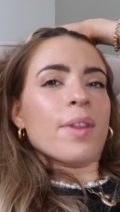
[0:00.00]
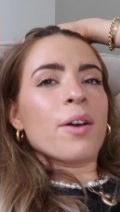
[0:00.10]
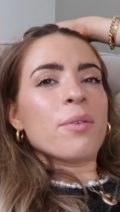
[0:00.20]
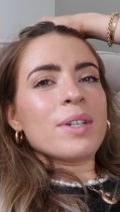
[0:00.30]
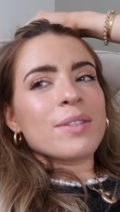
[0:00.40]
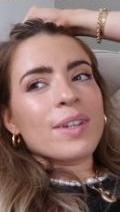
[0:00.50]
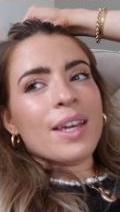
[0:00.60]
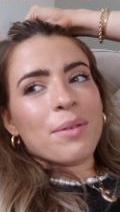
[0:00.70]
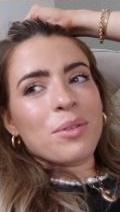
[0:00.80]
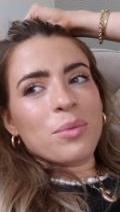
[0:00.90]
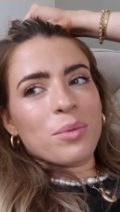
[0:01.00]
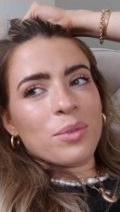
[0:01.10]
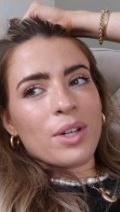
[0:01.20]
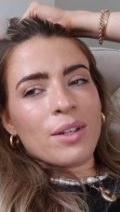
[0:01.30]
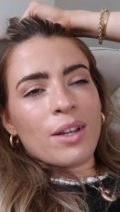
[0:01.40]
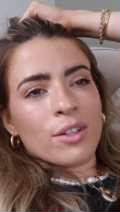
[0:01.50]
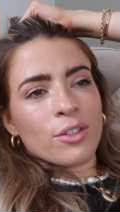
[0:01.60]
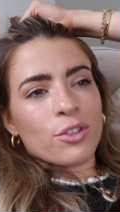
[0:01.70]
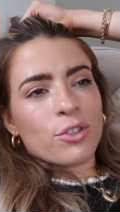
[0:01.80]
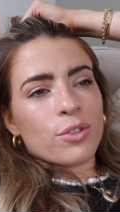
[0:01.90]
I always forget when you order
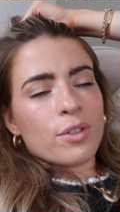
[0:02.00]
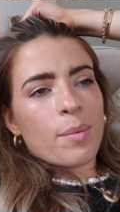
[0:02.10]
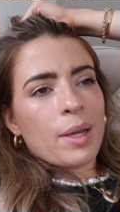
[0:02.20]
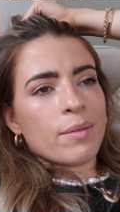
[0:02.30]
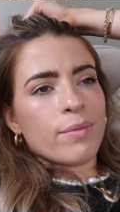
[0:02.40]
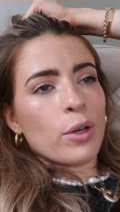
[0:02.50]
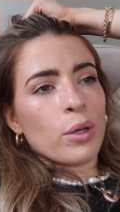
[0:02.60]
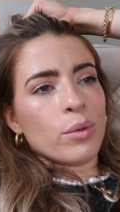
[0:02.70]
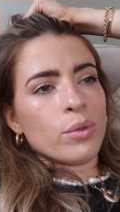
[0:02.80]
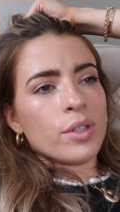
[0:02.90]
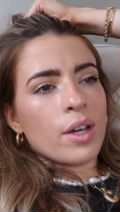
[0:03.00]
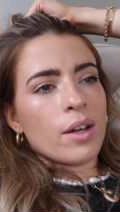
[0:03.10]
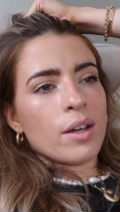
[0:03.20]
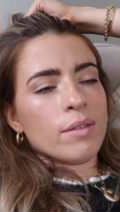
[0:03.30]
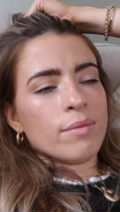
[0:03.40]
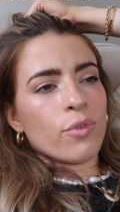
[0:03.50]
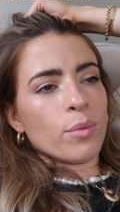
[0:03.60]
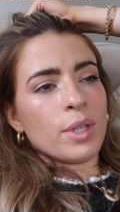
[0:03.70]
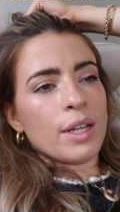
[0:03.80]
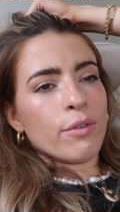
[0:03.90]
lunch, I mean food,
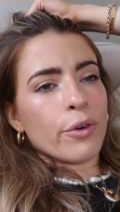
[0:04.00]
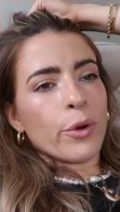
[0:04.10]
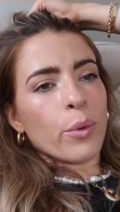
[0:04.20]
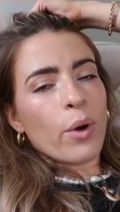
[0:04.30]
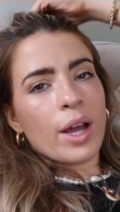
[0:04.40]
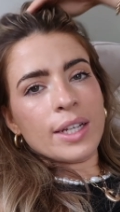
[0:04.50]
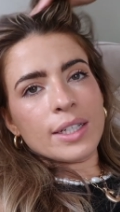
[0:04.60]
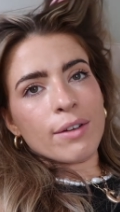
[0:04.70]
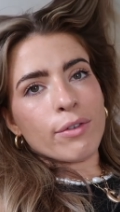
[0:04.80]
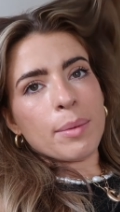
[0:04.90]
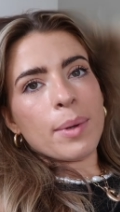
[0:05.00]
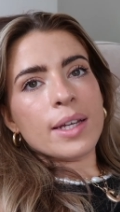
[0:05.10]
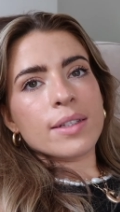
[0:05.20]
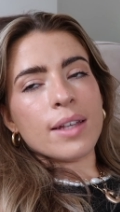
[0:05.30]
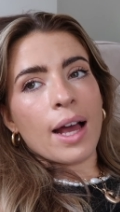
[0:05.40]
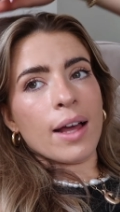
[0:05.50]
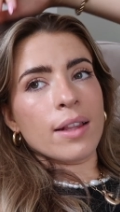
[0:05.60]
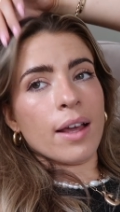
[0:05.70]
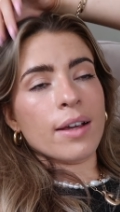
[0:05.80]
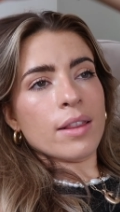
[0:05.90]
from Deliveroo or any delivery place
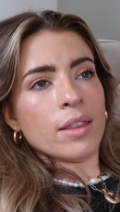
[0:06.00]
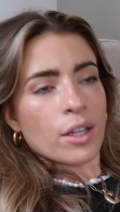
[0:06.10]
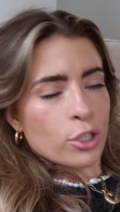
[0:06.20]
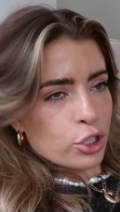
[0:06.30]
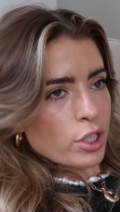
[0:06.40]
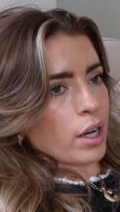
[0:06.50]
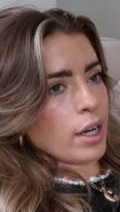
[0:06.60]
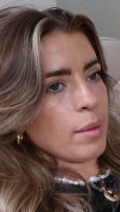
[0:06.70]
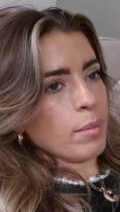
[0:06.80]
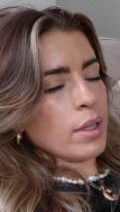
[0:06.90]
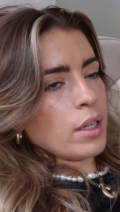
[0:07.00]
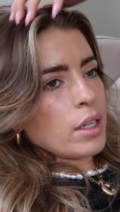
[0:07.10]
at like lunchtime.